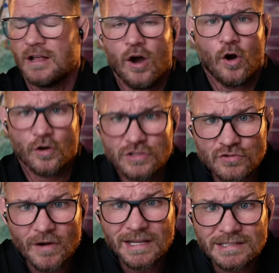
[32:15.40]
Royce
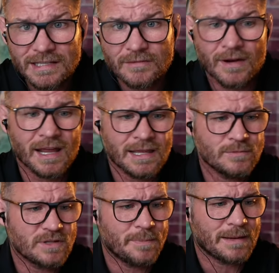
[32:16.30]
Gracie, right? He
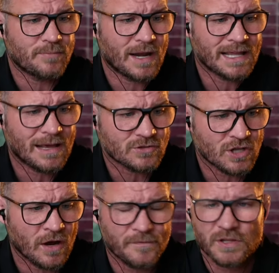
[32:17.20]
was the big breakout
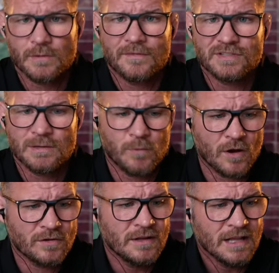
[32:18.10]
star for U F C
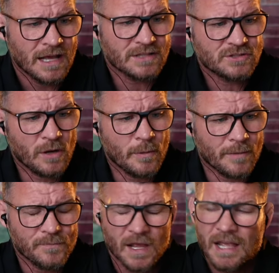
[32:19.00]
one and so on.
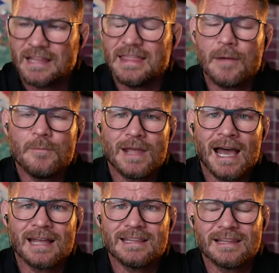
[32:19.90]
Then we
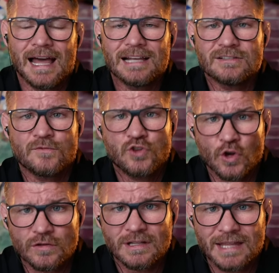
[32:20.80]
had the likes of Chuck
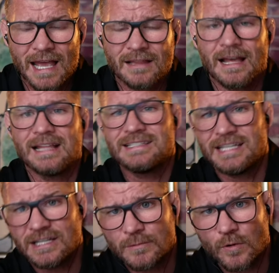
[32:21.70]
Liddell and
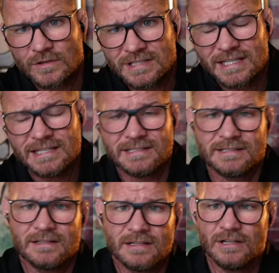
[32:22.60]
Tito Ortiz,
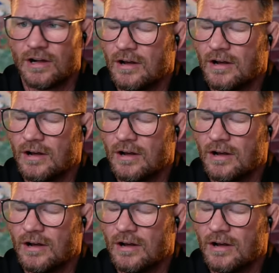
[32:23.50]
you know.